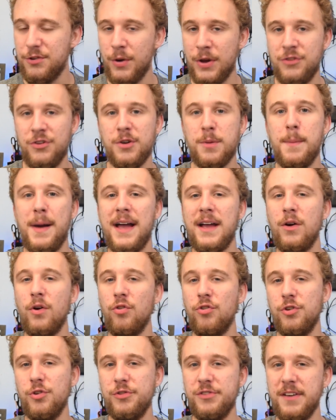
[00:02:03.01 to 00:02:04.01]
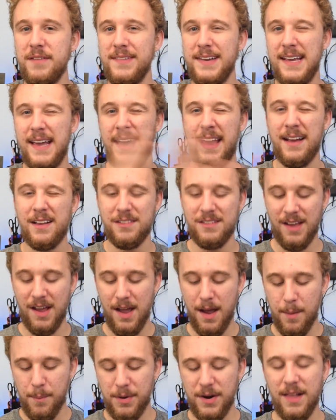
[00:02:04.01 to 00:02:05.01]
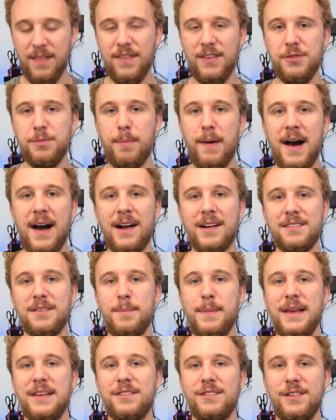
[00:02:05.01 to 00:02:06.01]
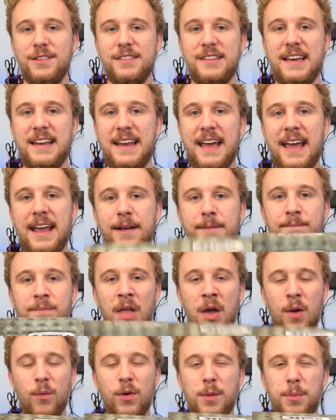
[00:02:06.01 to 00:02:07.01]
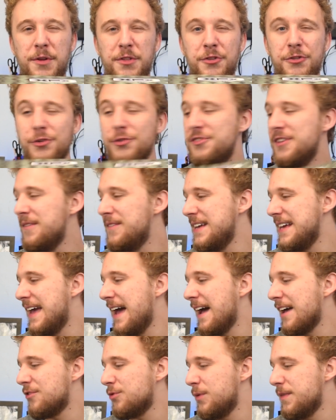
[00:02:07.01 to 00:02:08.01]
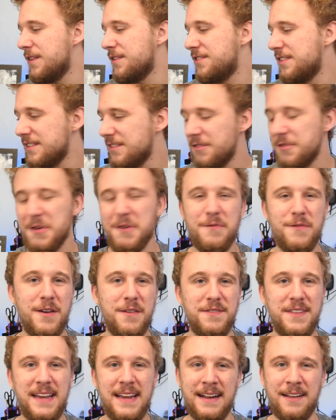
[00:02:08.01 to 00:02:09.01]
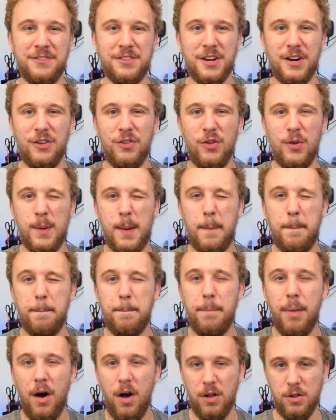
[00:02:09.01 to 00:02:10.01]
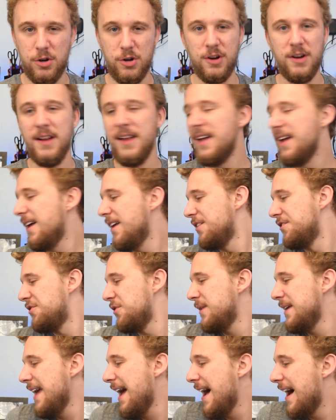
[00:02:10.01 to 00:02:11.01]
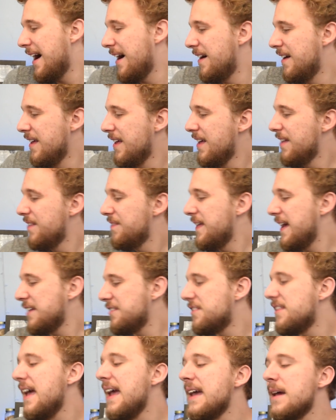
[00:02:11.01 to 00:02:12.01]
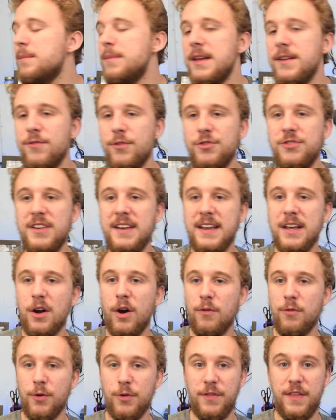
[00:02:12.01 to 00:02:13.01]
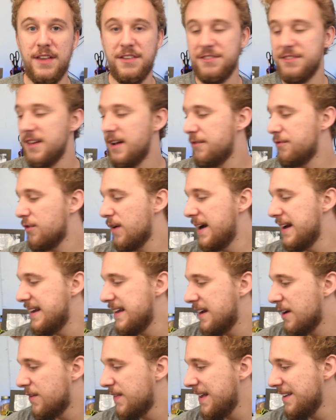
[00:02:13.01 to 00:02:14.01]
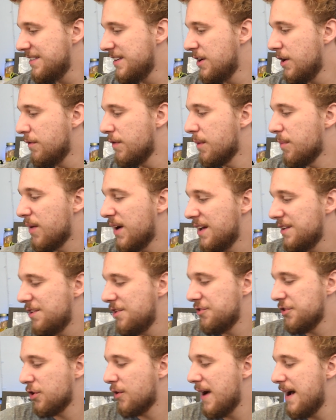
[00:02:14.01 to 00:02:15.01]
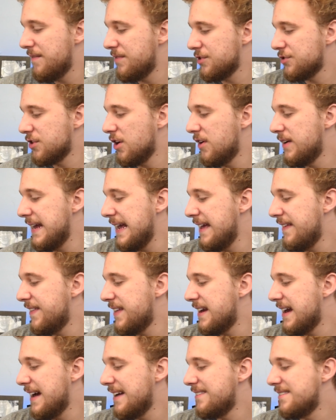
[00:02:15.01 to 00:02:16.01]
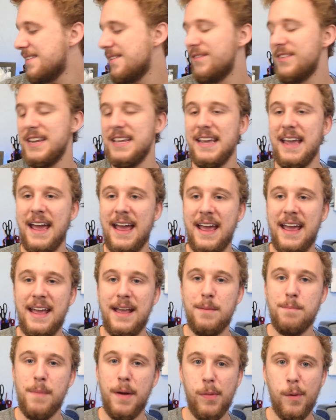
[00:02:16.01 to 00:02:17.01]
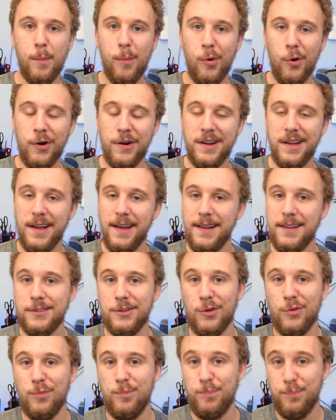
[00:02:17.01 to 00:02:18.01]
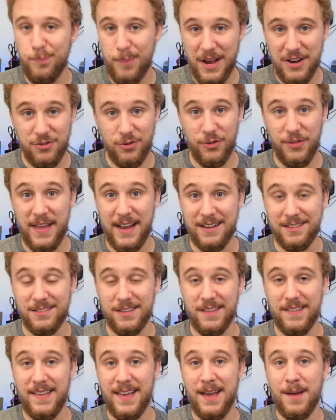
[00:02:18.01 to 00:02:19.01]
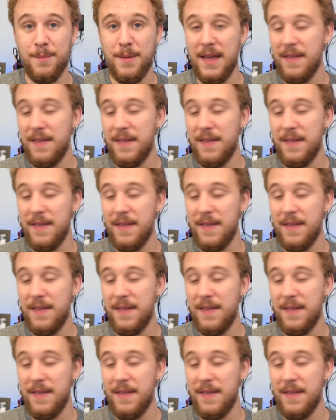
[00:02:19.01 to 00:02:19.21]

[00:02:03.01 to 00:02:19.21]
So I took my old 270X, put it in this box and basically said, hey, we're gonna put the 270X with the 6350 and it's gonna look a baller. So yeah, Thanks to AMD for sending over this stuff right here. They sent over the processor, graphics card, and the 970A motherboard. So special thanks to them.